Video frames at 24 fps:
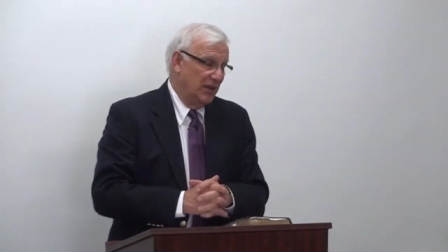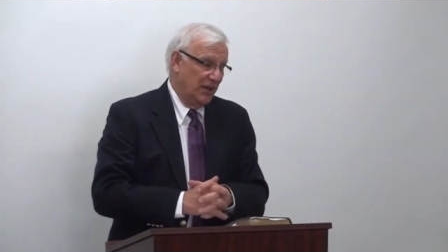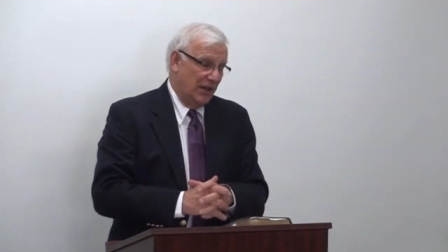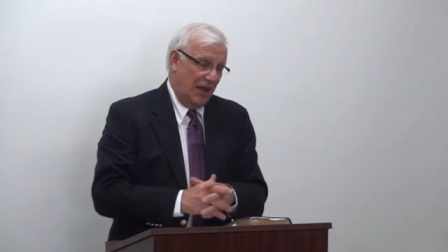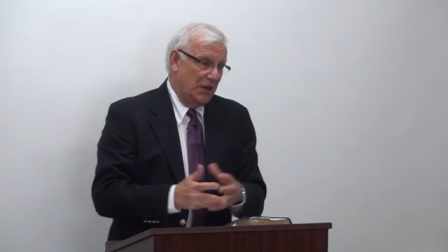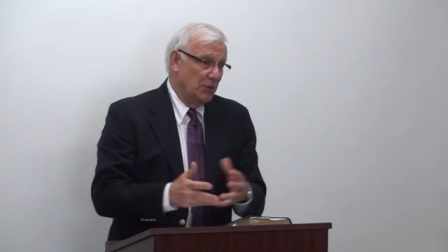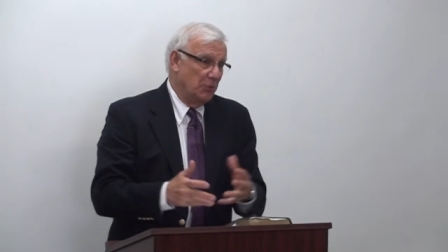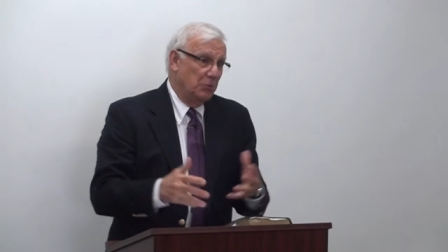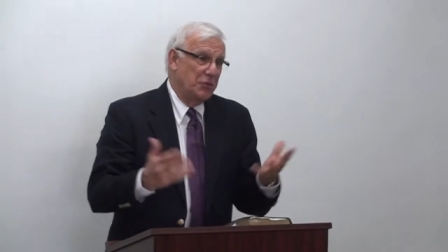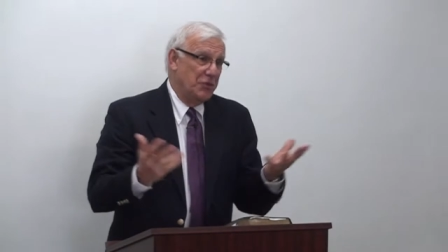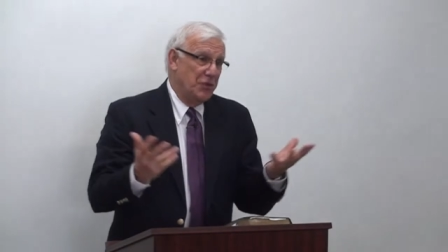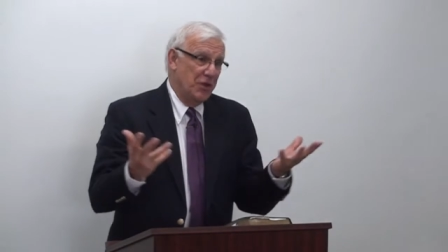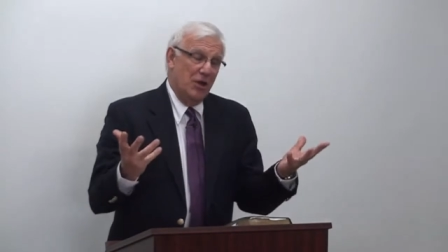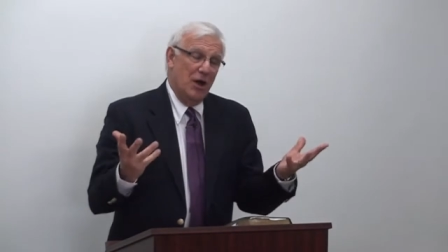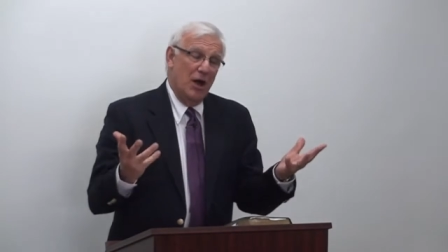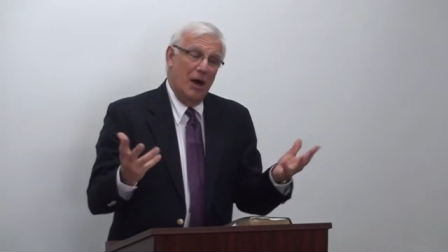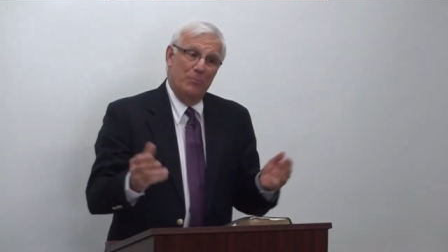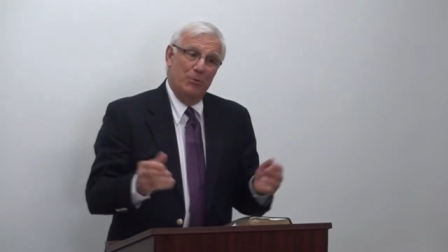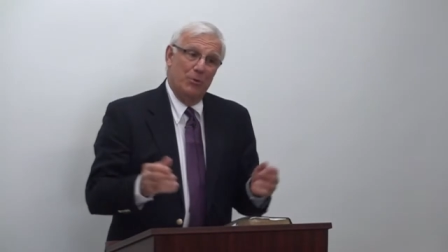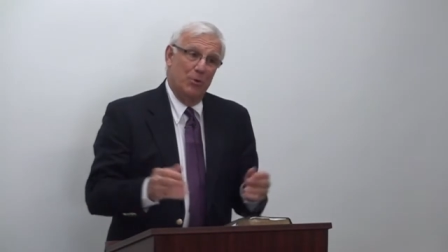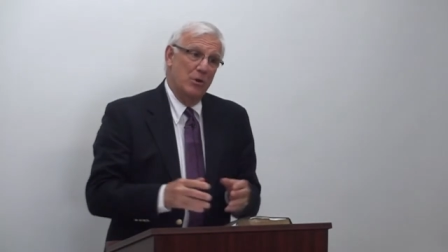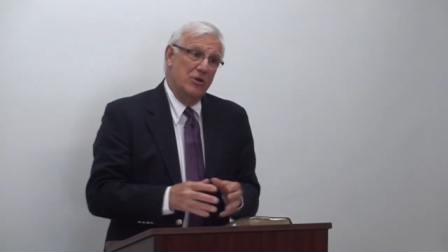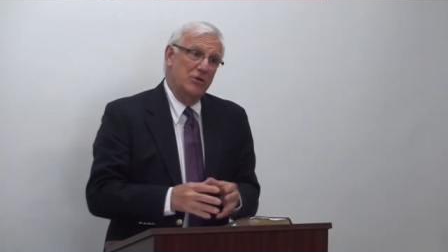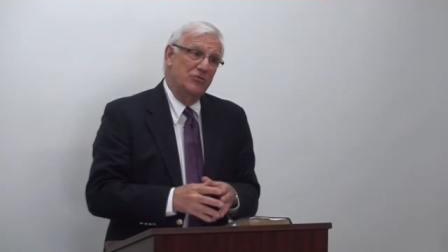and I don't think
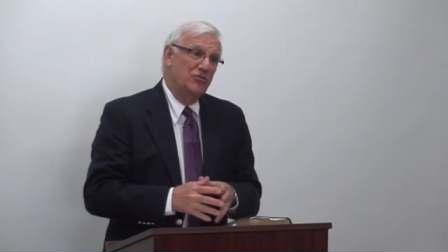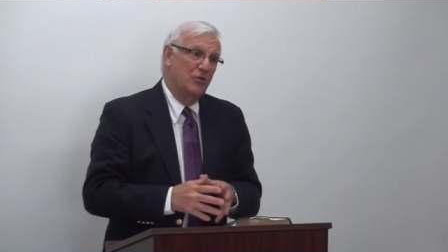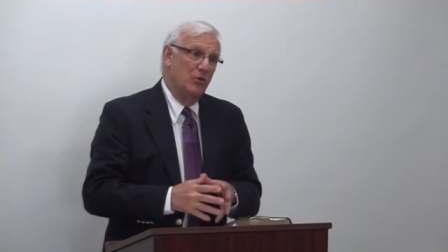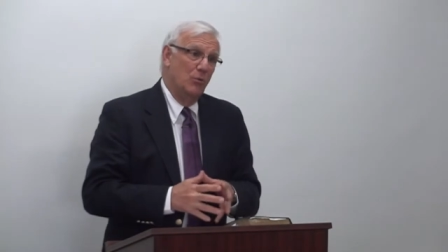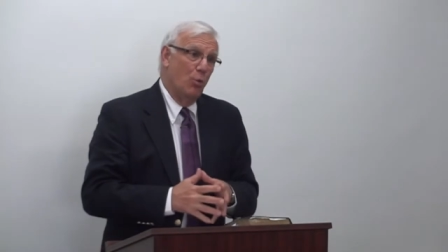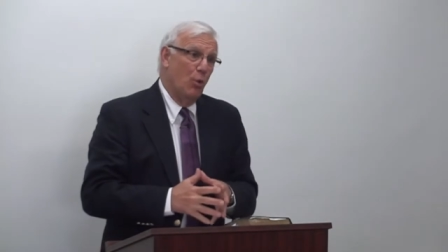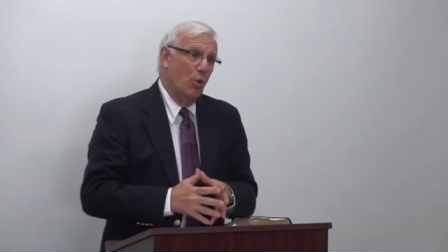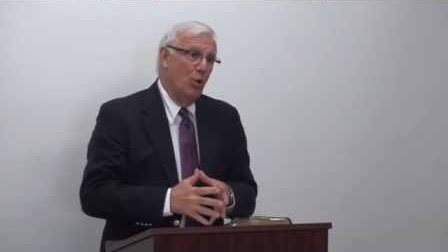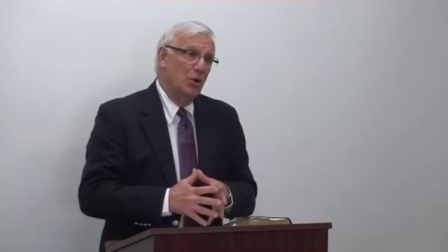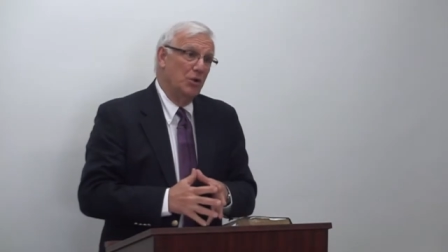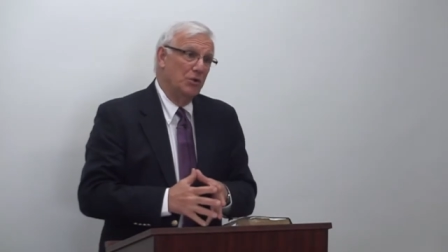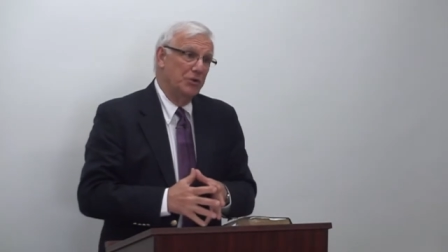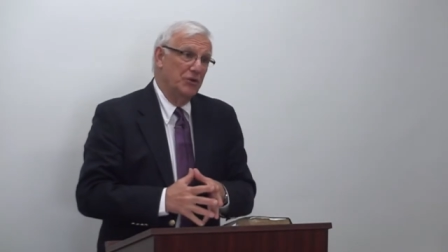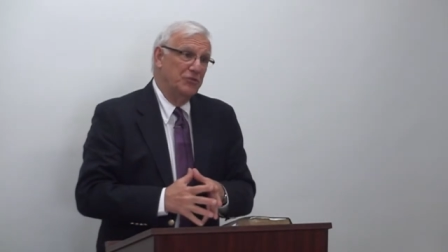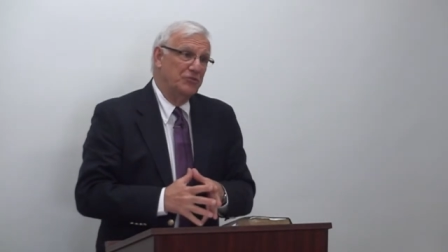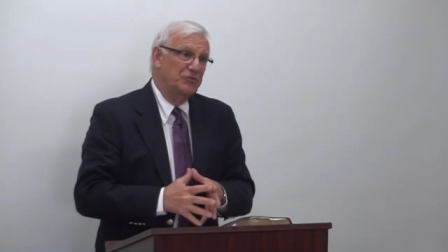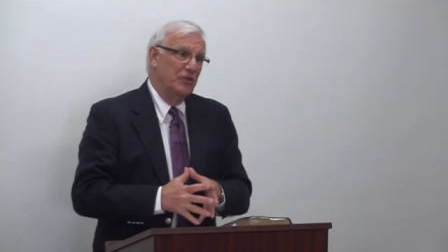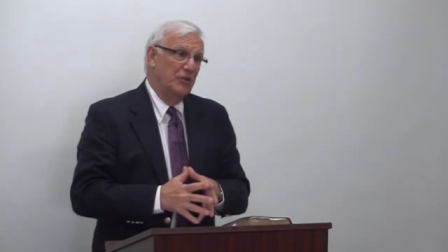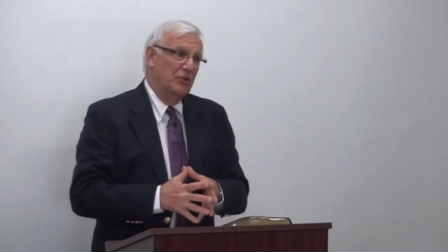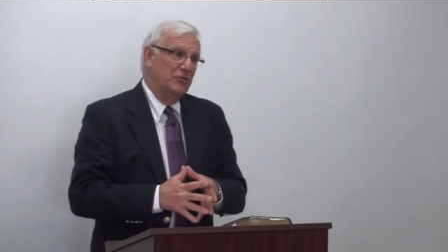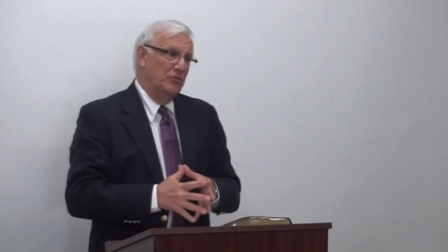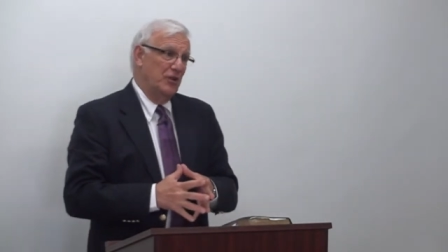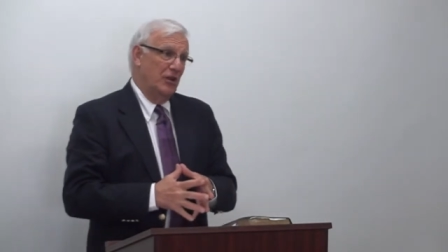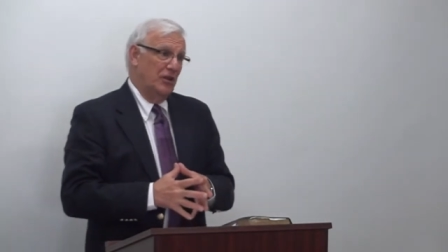Operation World is
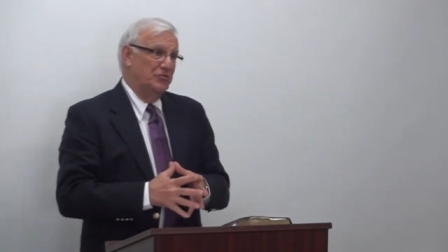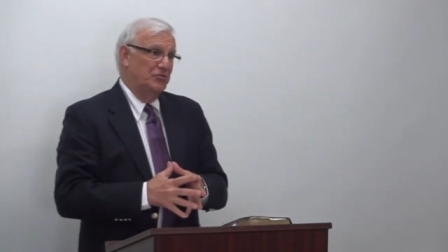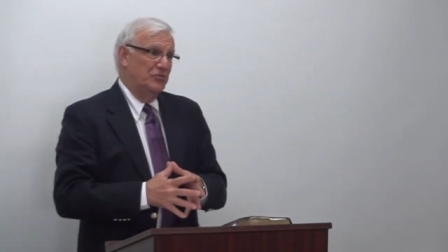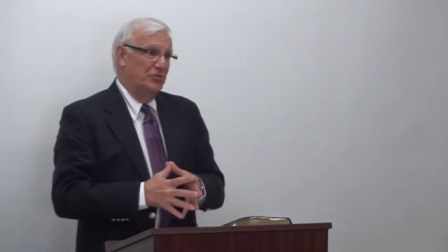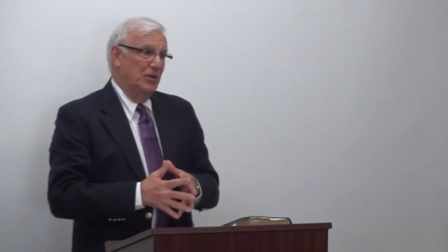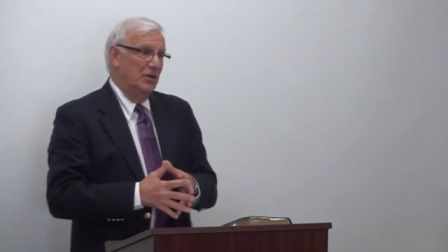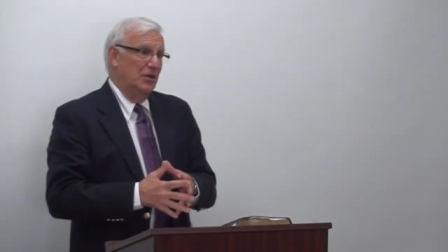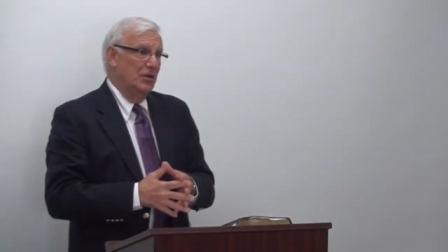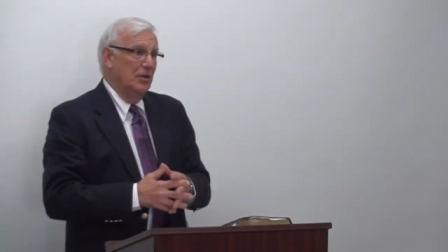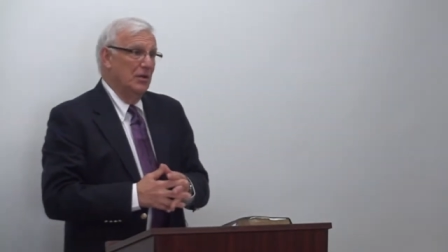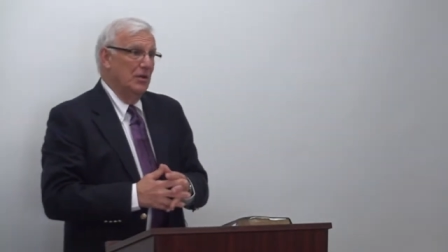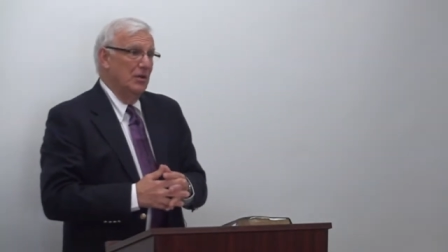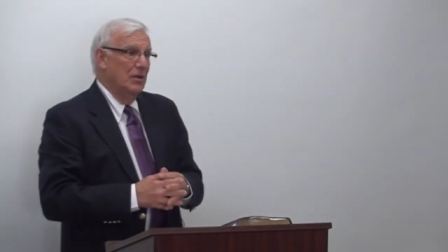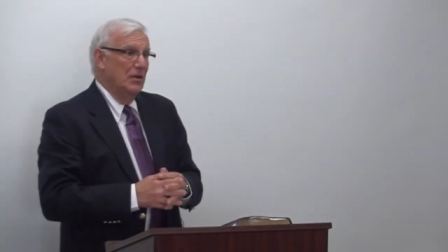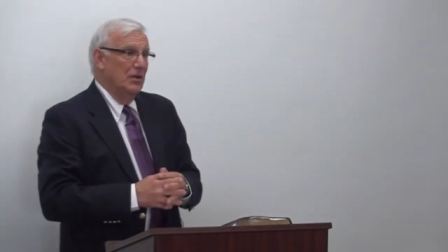suggesting,